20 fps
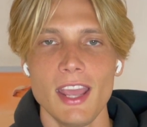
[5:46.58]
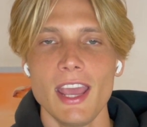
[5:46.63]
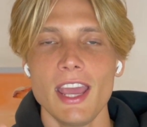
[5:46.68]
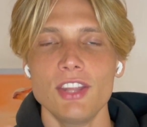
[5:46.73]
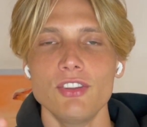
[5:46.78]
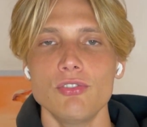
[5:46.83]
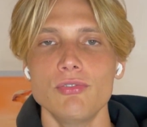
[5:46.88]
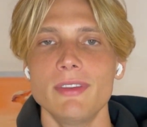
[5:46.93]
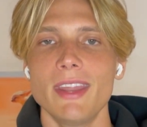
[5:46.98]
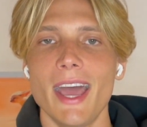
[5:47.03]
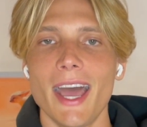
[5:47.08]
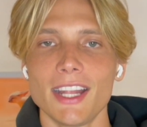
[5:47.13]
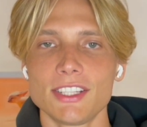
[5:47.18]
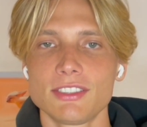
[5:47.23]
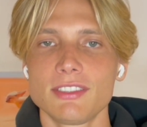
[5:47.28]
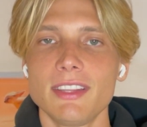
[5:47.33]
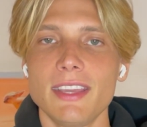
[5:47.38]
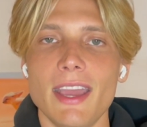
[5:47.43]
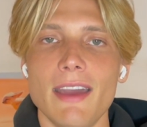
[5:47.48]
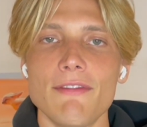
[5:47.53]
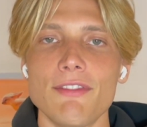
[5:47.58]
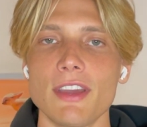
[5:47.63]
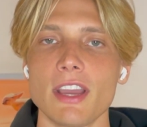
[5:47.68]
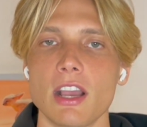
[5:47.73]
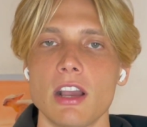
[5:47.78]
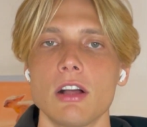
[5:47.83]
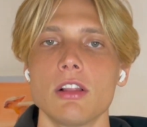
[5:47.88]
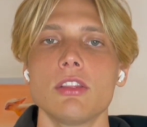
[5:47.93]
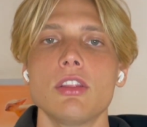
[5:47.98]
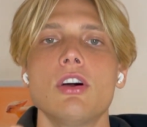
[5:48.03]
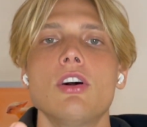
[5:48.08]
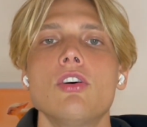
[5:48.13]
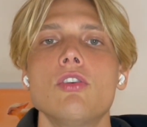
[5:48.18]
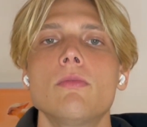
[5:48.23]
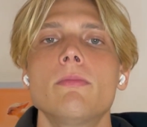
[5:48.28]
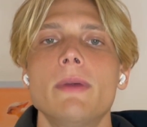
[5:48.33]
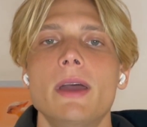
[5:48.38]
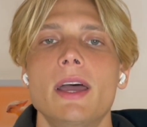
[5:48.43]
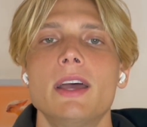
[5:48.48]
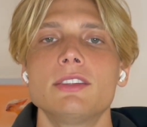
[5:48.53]
You naturally have that glow,
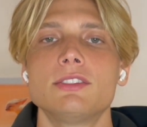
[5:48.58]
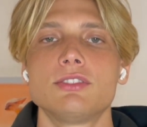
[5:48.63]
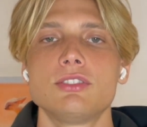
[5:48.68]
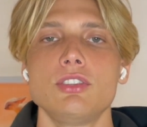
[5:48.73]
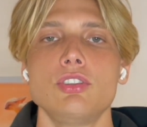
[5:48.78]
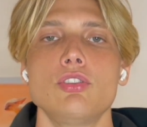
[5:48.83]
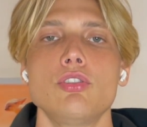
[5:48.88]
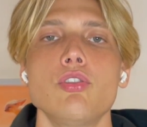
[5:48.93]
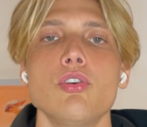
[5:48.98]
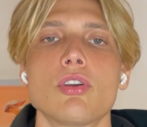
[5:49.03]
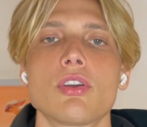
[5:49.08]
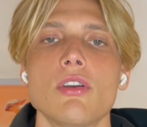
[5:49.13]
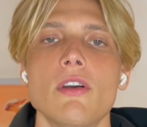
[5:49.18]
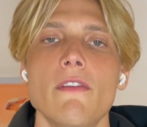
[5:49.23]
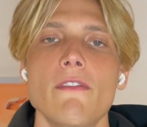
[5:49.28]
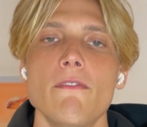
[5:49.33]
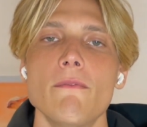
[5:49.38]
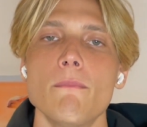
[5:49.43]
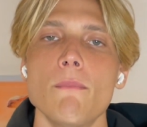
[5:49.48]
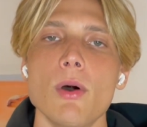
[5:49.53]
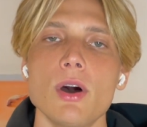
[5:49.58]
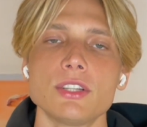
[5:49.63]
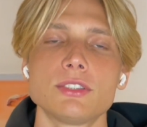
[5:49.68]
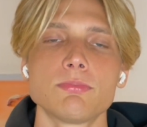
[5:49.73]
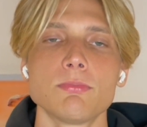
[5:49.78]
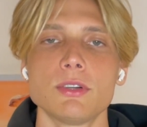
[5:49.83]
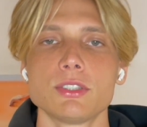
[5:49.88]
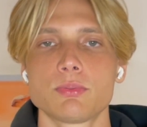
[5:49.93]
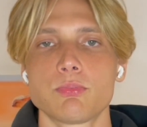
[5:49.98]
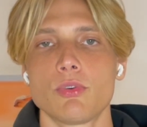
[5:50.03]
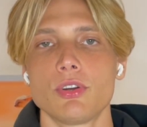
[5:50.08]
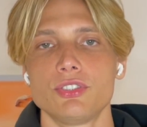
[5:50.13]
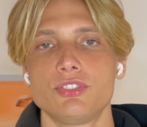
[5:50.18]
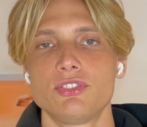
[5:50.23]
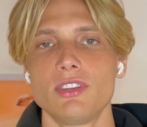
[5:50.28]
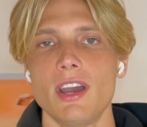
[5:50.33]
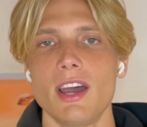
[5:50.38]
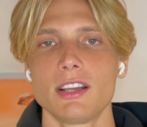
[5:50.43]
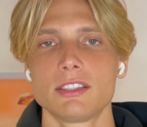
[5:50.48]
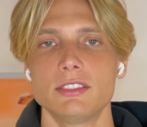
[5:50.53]
man. So you look much, much more
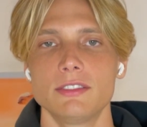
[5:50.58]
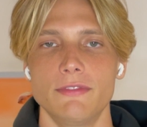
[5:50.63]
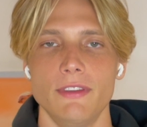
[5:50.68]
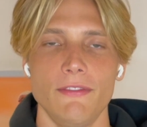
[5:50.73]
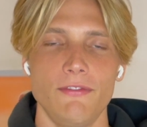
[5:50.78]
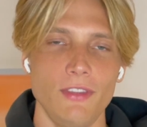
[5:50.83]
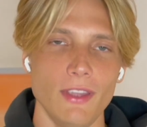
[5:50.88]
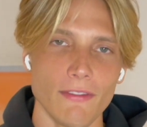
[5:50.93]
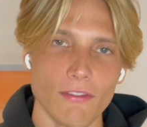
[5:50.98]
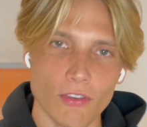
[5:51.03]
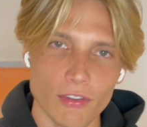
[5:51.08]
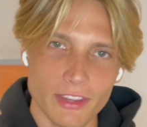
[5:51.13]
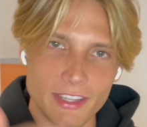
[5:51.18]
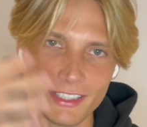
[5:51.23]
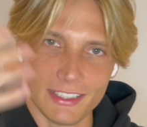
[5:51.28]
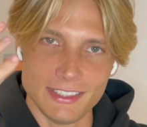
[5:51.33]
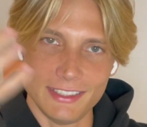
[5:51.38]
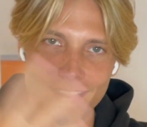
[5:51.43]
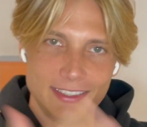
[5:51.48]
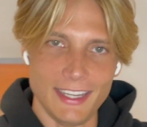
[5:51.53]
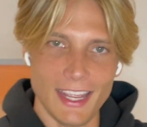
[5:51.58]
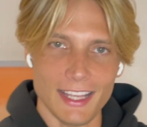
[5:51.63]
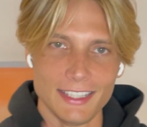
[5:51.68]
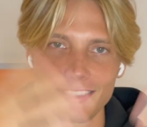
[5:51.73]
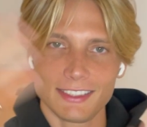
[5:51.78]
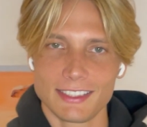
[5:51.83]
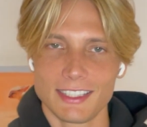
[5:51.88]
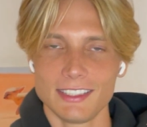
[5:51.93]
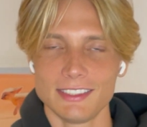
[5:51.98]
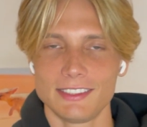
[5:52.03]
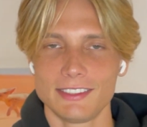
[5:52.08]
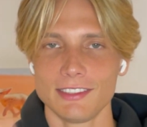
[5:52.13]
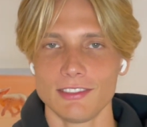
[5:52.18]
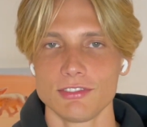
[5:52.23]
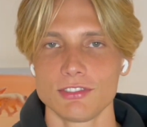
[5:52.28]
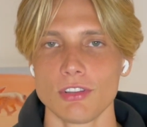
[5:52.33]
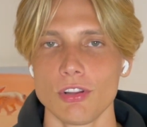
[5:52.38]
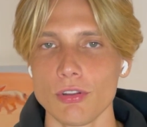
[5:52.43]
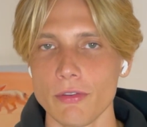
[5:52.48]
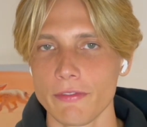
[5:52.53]
attractive. If you have all these dead skin
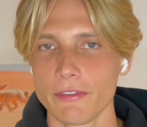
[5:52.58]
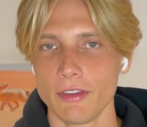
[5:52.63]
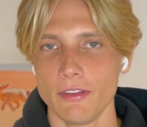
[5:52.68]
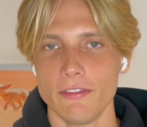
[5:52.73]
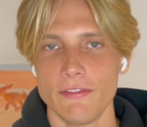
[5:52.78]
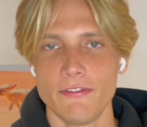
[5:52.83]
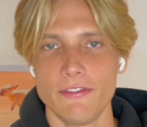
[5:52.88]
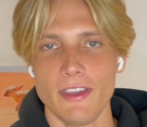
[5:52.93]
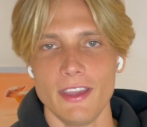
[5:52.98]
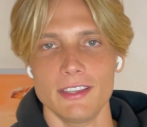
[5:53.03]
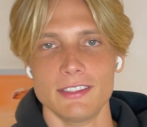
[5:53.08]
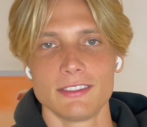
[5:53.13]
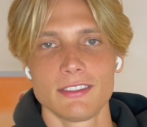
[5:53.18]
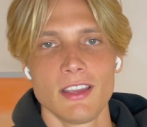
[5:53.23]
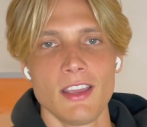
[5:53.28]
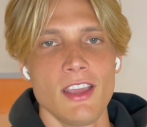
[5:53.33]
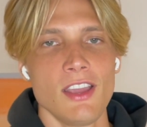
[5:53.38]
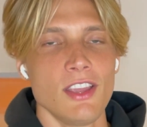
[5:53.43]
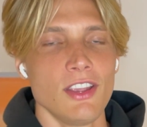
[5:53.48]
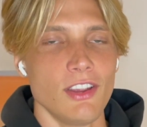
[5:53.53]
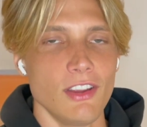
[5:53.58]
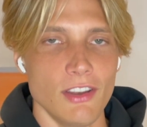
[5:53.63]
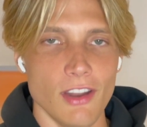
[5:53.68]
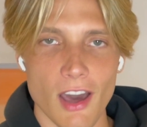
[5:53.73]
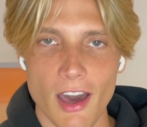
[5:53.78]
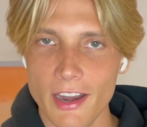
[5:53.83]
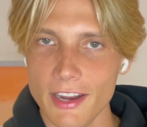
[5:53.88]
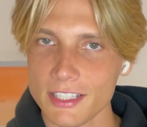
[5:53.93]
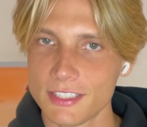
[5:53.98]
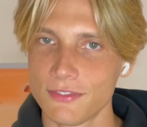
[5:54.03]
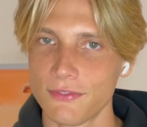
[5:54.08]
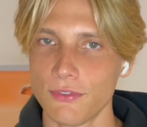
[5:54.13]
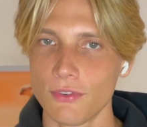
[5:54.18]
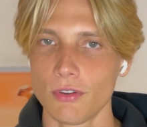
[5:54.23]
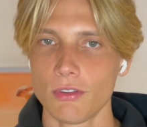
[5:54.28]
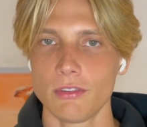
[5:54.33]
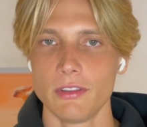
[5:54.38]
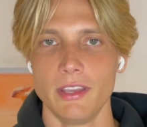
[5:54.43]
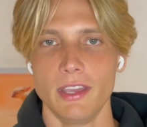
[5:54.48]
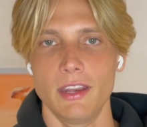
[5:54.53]
cells all over your face, you're not
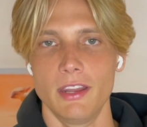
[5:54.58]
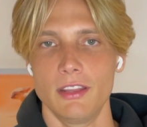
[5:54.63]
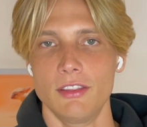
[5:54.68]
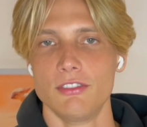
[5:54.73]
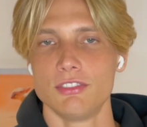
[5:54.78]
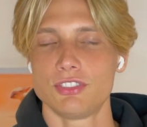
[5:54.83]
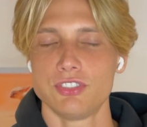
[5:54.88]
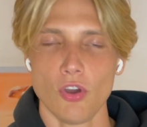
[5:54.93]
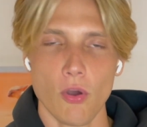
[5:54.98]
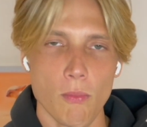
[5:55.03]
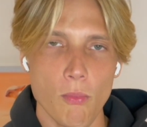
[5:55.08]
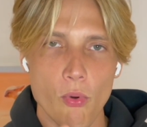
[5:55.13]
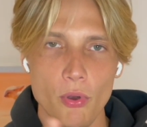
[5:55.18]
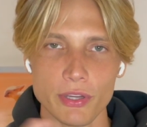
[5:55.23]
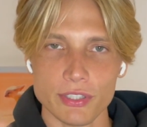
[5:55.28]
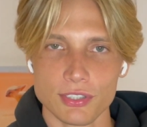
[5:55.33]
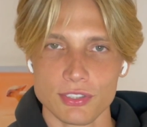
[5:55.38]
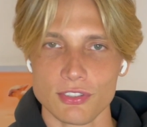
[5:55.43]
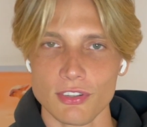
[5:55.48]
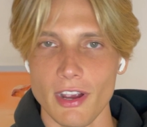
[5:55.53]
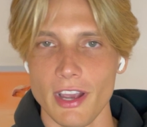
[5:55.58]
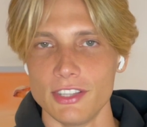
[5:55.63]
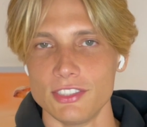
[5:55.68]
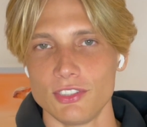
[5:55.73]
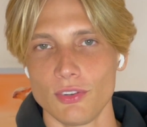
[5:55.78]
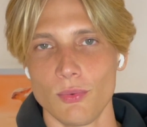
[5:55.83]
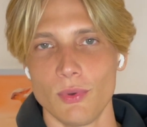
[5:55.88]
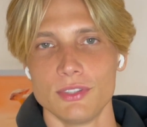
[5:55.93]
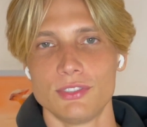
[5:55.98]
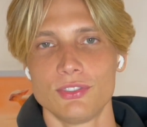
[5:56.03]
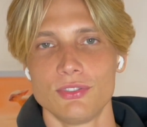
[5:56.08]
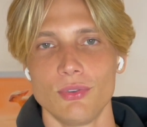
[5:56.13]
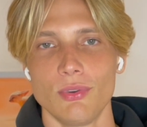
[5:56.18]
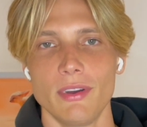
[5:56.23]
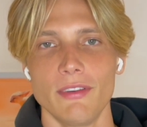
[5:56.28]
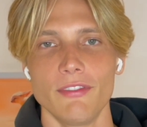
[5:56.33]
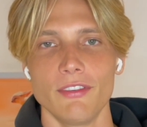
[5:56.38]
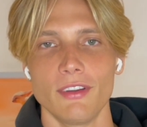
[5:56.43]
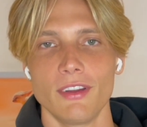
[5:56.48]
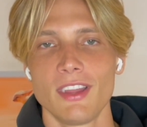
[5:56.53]
exfoliating. There's no moisturizer
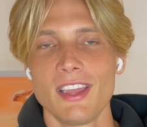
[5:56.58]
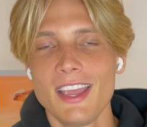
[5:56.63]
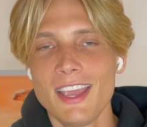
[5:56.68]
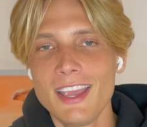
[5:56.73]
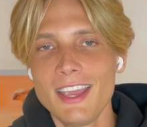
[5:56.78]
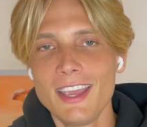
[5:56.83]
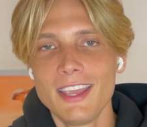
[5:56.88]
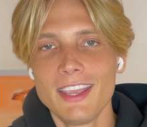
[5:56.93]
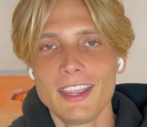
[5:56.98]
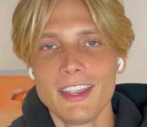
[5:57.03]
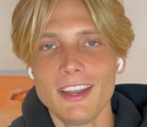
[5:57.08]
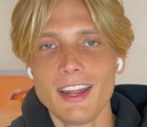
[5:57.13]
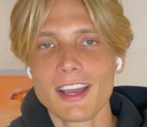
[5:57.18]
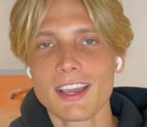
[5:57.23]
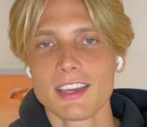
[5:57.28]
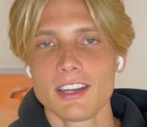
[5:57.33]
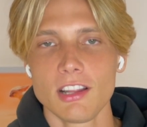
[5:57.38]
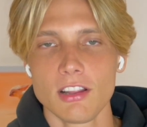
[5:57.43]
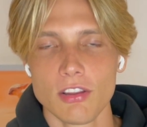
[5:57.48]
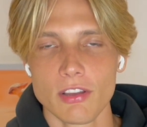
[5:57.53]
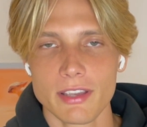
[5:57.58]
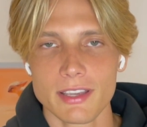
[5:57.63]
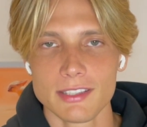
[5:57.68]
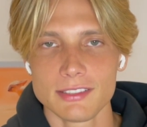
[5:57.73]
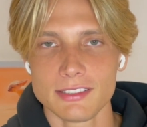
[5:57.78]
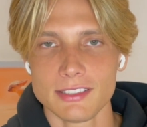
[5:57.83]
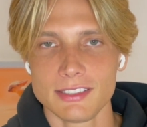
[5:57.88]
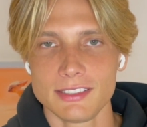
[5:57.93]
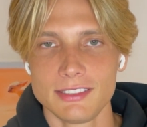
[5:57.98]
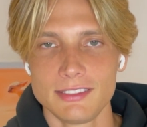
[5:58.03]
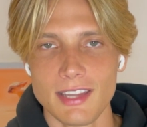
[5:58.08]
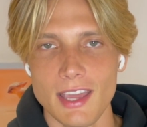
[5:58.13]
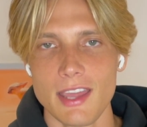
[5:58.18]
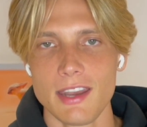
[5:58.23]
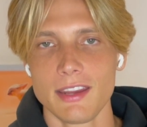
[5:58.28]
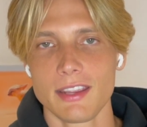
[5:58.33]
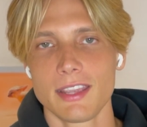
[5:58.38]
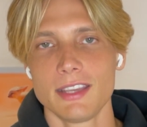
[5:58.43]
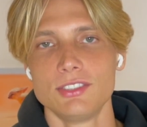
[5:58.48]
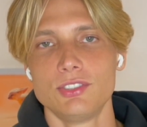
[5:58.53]
whatsoever. You're not going to look as
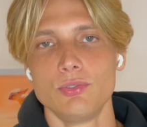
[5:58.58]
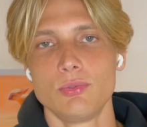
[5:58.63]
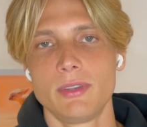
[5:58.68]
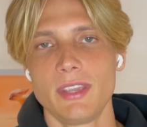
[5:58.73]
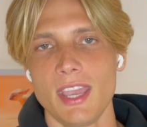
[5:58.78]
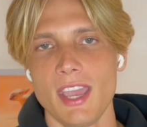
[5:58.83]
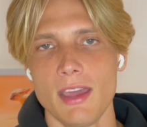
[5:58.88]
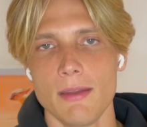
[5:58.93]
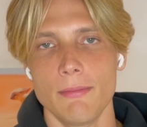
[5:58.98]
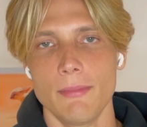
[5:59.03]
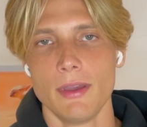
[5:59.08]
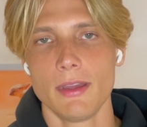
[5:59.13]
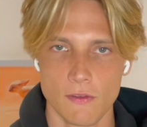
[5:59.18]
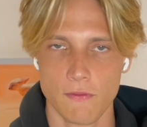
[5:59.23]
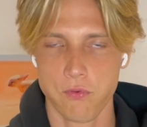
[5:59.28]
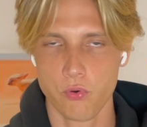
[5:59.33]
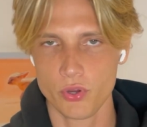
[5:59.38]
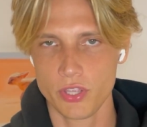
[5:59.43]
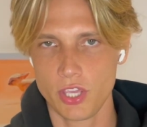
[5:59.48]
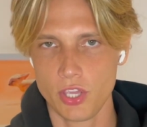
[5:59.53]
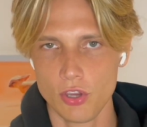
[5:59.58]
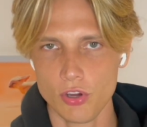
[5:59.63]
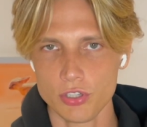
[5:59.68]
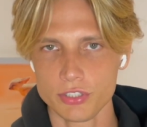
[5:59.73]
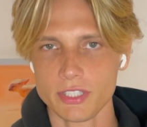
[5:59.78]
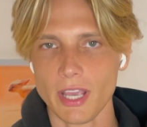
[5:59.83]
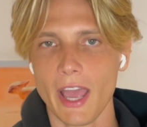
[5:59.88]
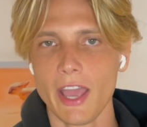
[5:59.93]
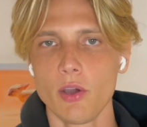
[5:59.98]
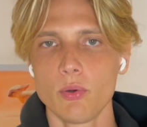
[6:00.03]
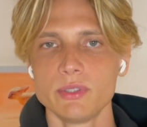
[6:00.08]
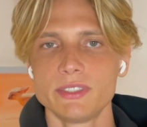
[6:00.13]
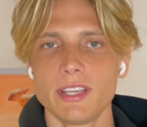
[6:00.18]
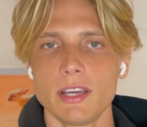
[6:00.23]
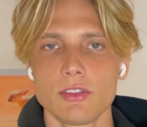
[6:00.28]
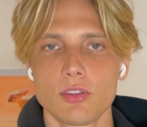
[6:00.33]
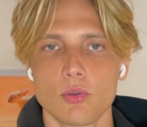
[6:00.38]
aesthetic as you can, man. For years, I always had the